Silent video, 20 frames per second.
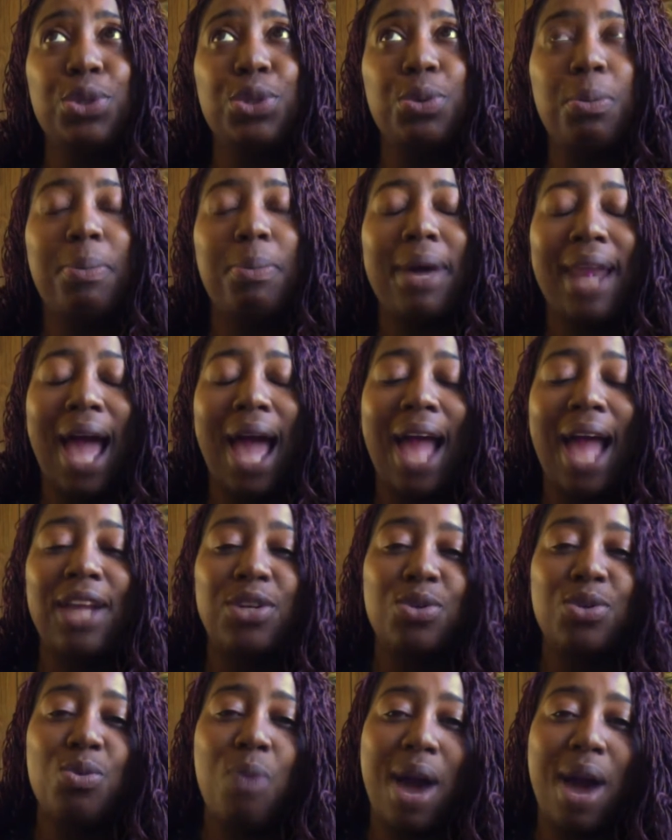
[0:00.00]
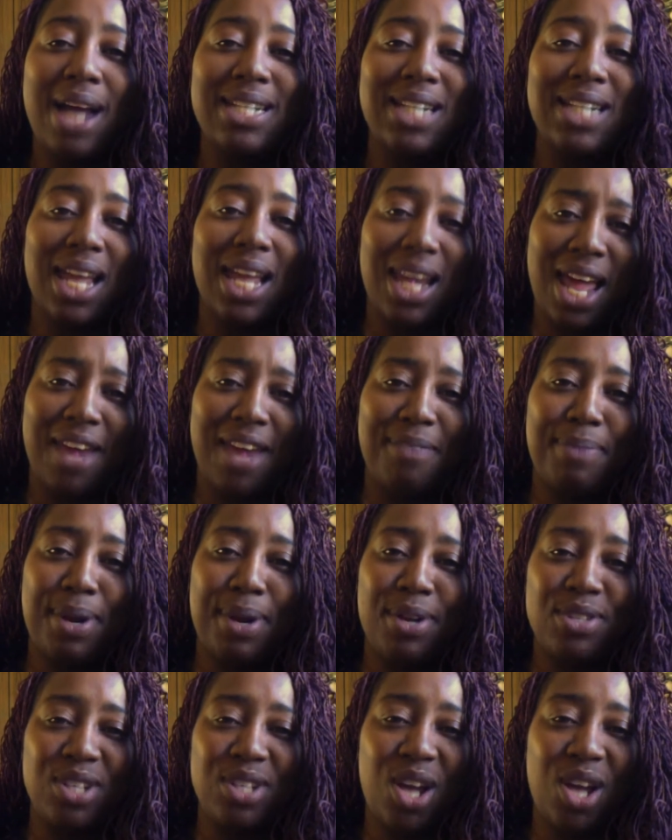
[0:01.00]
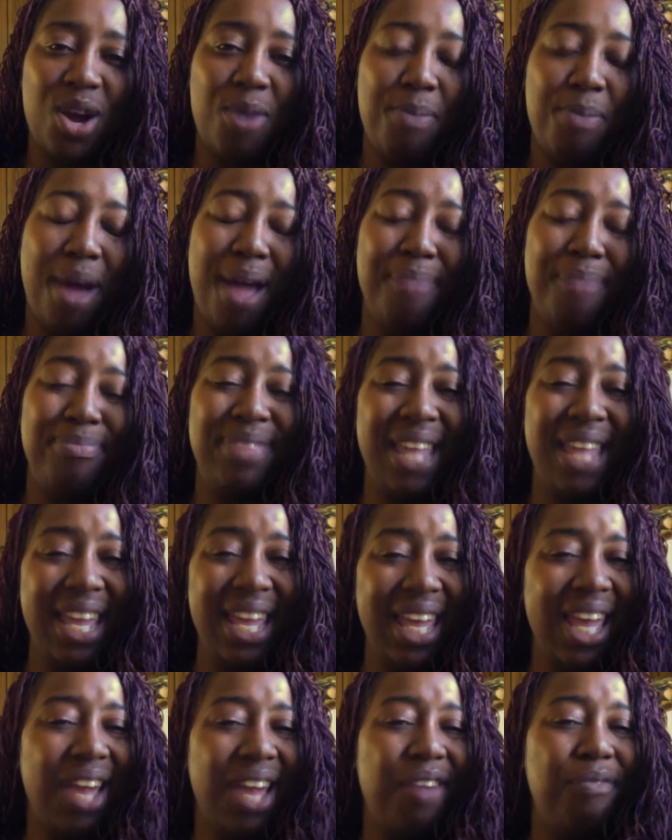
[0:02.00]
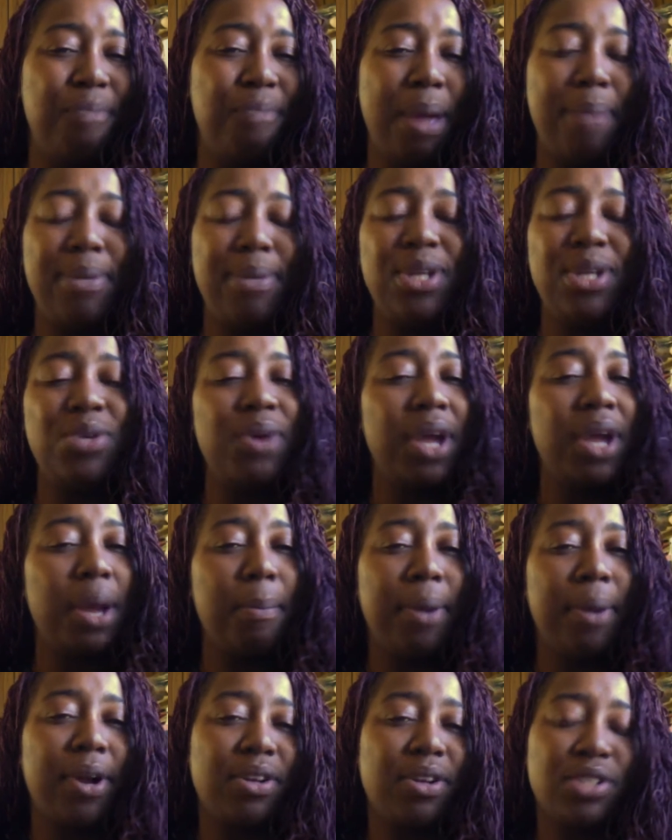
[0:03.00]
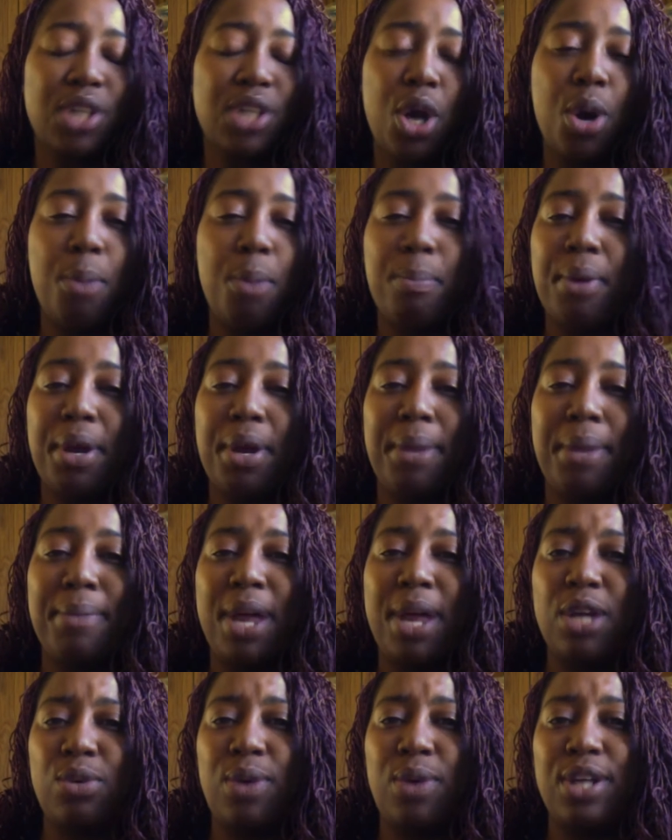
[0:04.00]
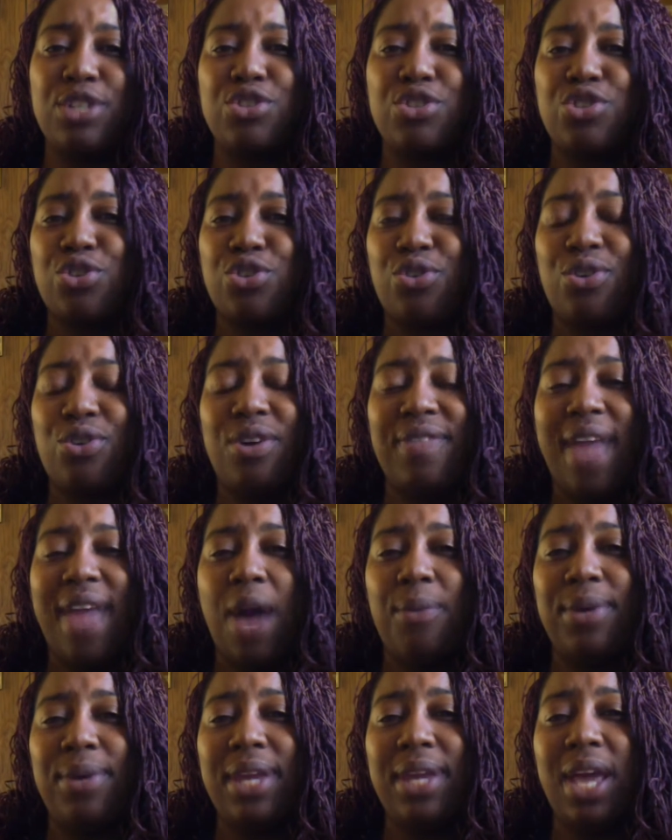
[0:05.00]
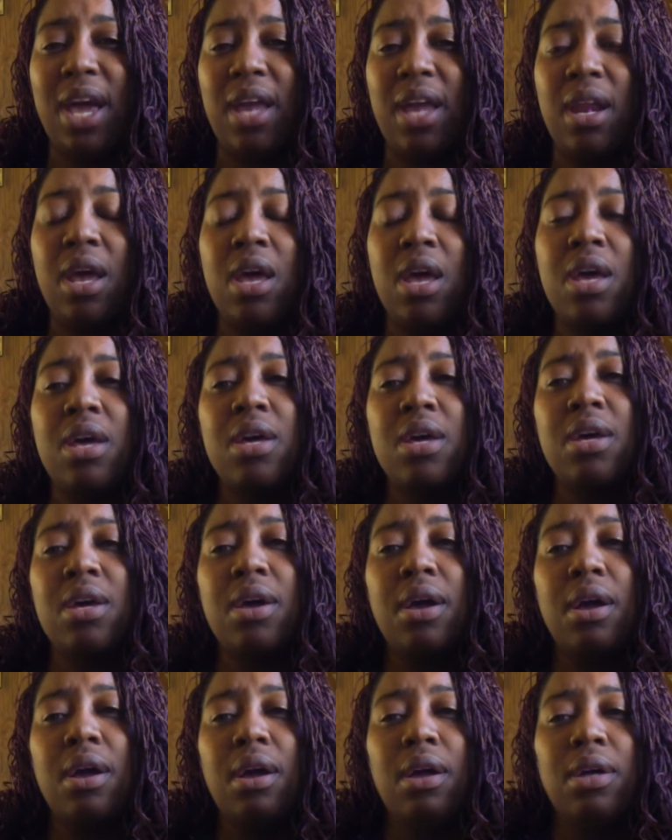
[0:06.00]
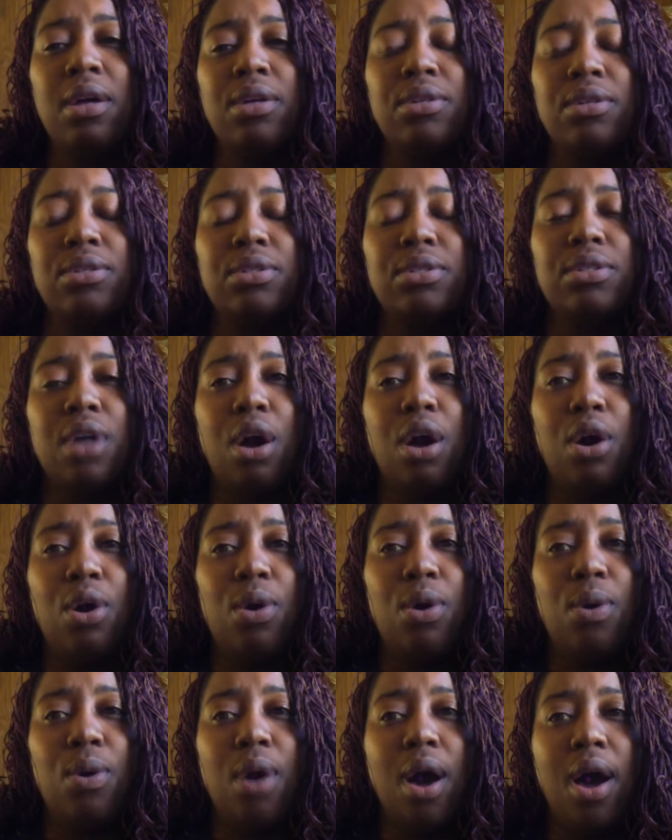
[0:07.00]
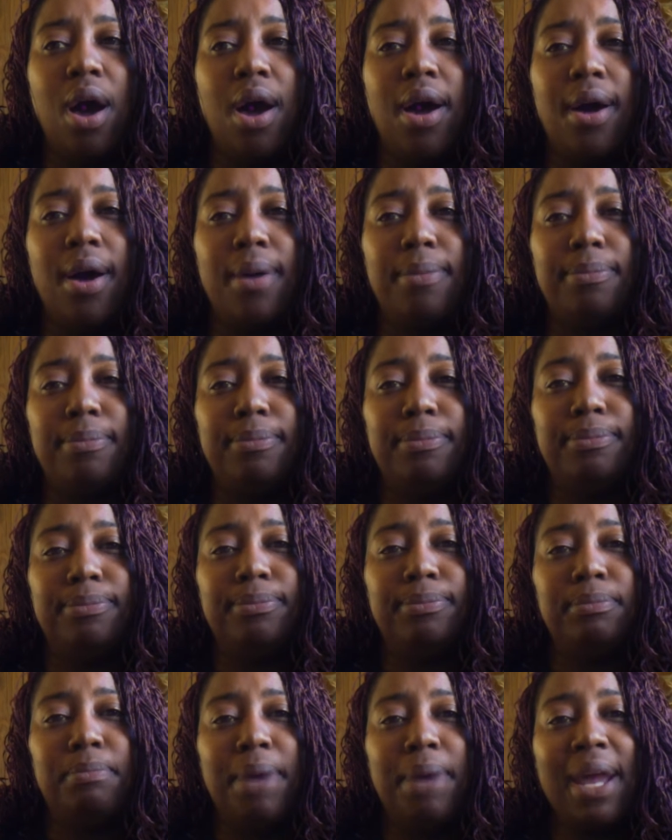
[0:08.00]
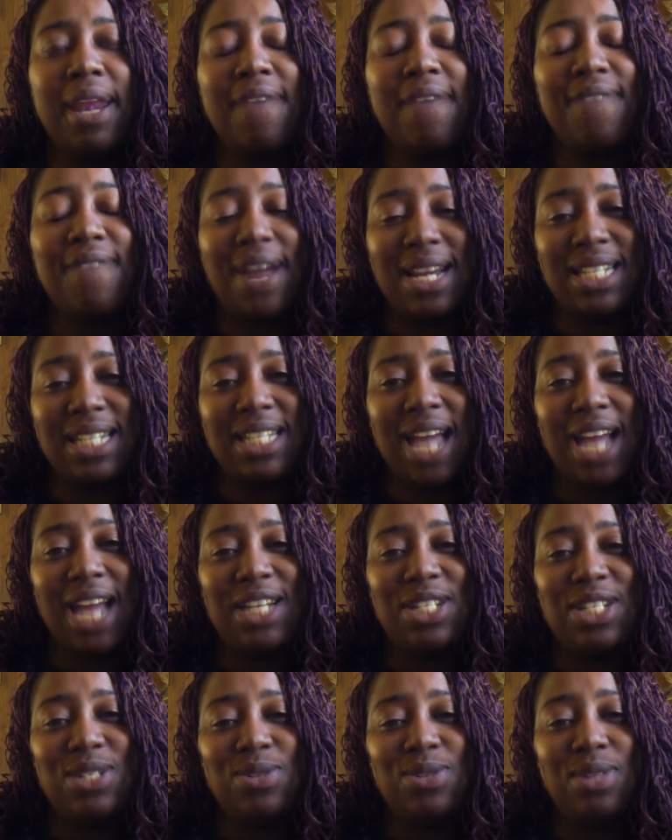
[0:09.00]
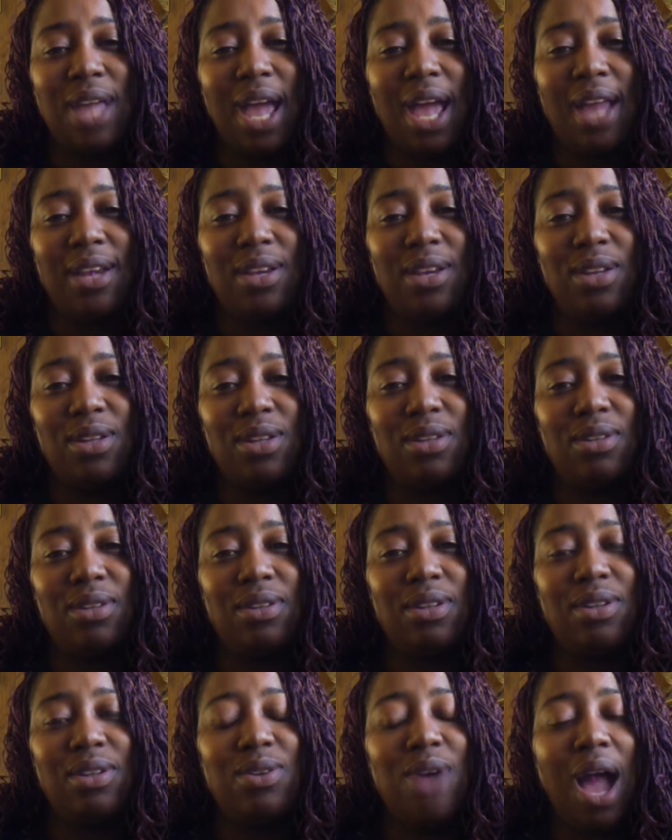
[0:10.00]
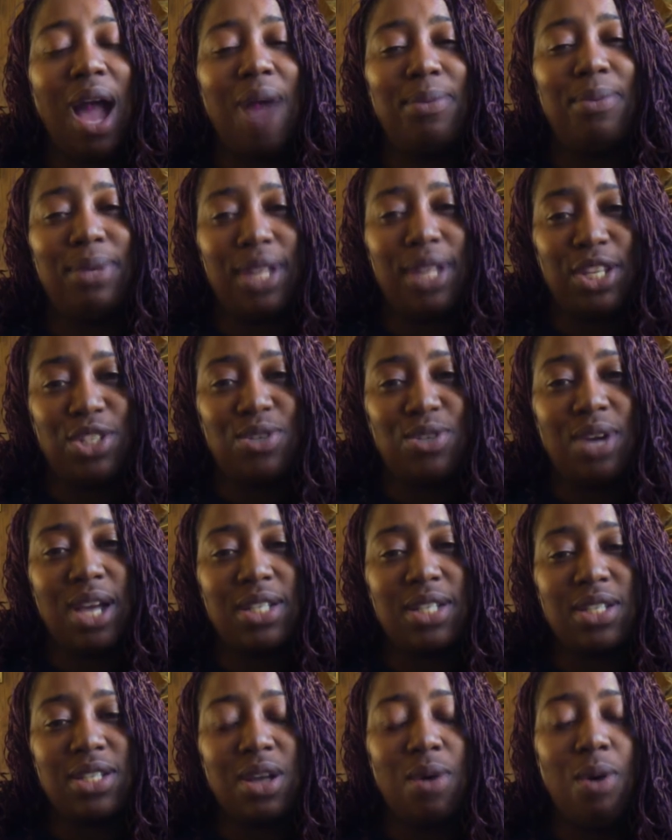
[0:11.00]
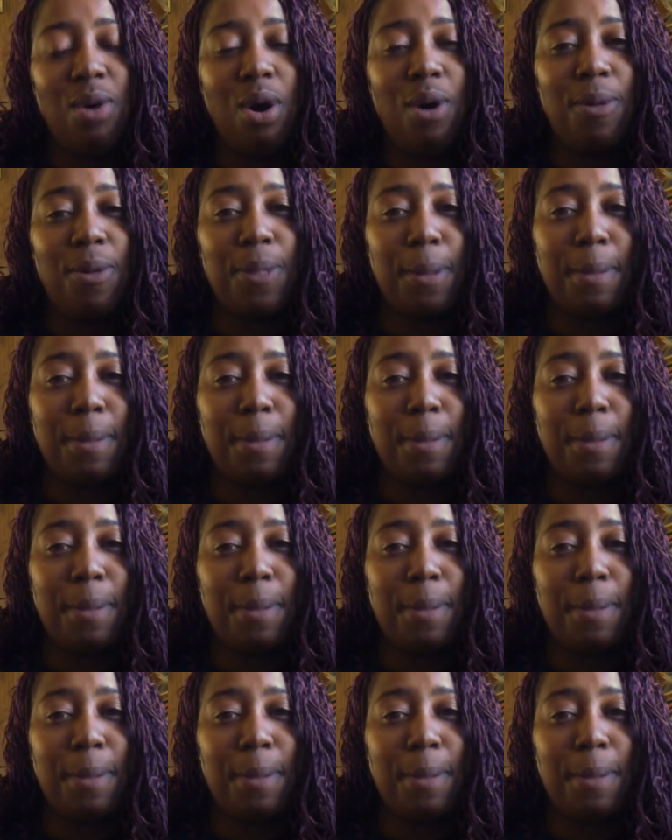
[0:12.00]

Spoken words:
but I do watch a lot of Periscope. I'm thinking of maybe doing a Periscope, but I'm not quite sure on that one yet. So, but if I decide to do that, I will let you guys know on the